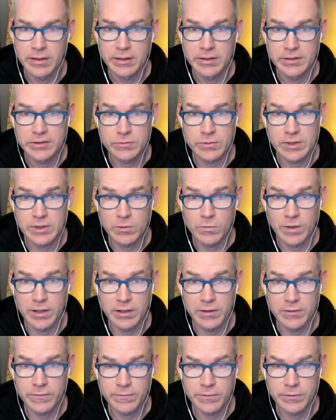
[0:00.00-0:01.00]
It's really
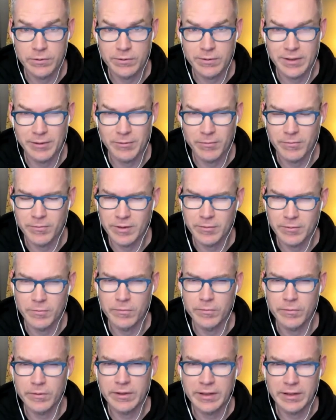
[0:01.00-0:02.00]
wonderful. I, I
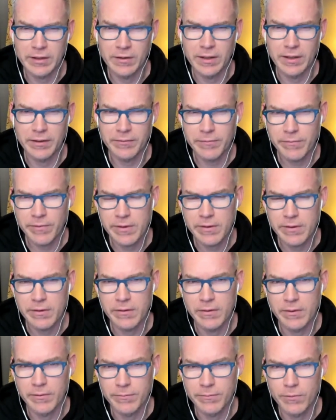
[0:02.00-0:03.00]
really love
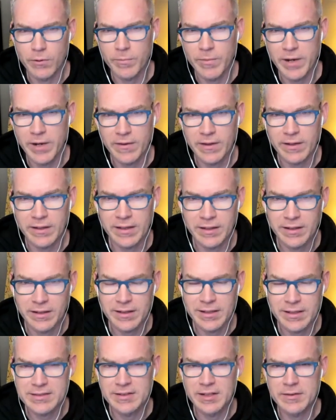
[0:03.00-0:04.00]
the the format that Ken
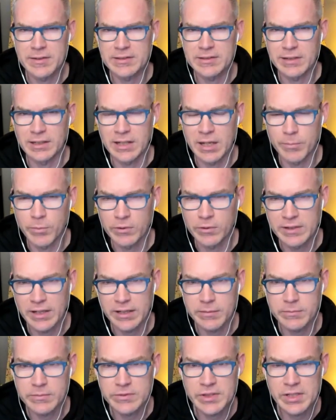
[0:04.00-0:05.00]
Ken's done this a couple
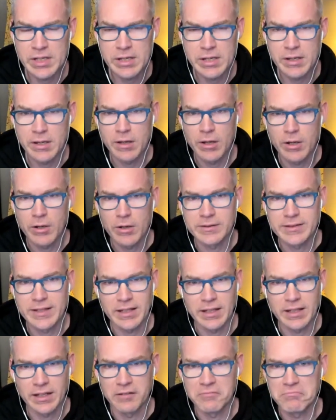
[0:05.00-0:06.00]
times,
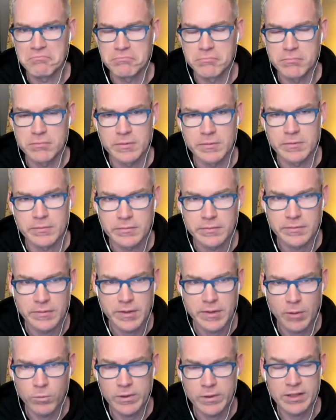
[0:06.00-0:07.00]
taking
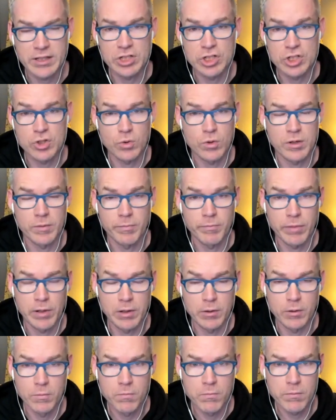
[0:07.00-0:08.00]
a really short
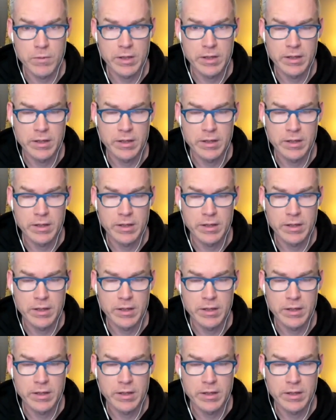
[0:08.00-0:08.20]
poem